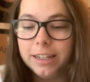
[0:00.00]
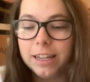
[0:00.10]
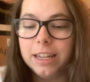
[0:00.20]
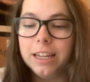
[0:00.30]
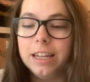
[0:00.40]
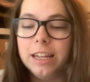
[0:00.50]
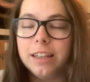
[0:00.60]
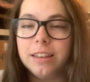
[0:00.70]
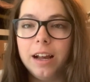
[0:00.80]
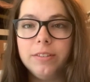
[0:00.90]
He
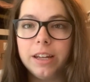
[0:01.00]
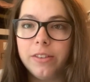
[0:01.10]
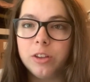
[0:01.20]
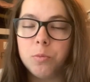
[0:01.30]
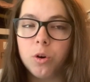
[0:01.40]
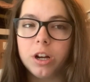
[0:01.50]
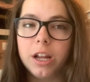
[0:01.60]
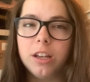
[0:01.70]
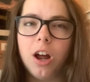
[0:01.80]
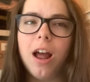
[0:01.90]
left again this
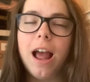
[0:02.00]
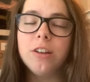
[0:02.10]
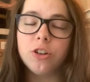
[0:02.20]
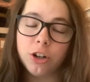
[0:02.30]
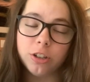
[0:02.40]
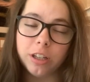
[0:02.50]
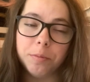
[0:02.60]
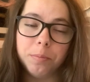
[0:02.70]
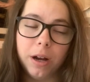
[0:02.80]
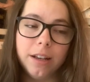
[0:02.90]
morning, not as early,
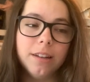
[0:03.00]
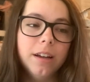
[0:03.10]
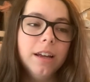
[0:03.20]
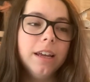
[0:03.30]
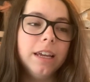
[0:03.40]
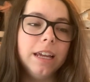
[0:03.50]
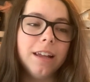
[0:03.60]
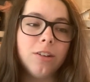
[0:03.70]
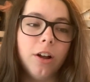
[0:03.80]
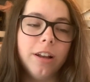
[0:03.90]
but he
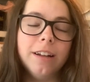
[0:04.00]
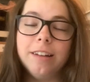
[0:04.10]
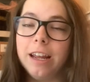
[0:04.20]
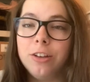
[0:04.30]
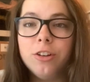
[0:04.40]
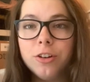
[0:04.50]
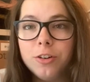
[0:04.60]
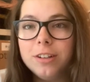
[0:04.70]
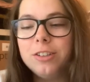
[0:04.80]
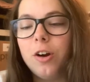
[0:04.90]
is on day
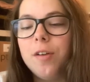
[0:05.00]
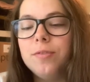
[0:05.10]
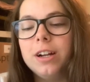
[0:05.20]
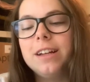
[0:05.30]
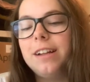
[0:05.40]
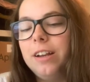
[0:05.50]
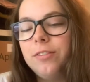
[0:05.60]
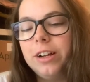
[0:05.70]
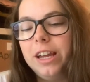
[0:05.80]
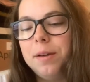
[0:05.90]
two, so I'm very excited
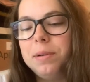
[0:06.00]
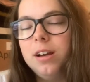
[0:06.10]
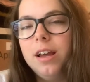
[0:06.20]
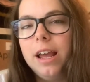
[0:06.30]
for him.